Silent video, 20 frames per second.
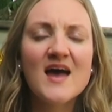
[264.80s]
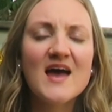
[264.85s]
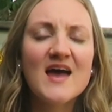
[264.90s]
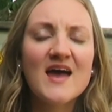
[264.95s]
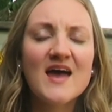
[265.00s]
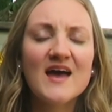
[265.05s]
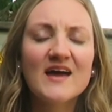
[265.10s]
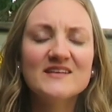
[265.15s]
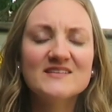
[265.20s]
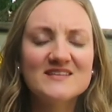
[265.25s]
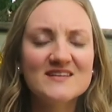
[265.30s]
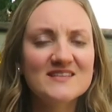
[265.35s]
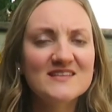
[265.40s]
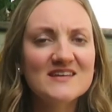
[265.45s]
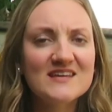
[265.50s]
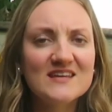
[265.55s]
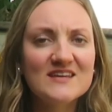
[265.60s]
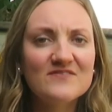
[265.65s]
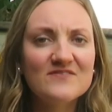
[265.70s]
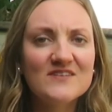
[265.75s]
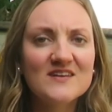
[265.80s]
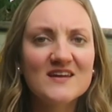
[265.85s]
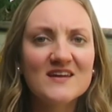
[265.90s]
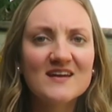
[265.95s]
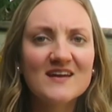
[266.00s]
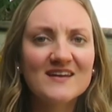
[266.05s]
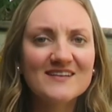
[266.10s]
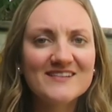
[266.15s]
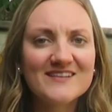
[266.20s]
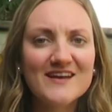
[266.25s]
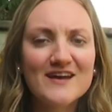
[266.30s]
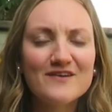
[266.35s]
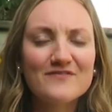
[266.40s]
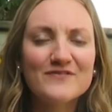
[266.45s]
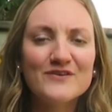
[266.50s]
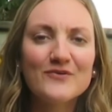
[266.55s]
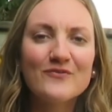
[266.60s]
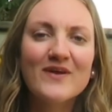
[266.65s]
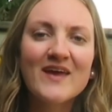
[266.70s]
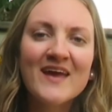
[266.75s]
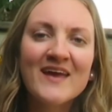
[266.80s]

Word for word: And in the evening I lit a few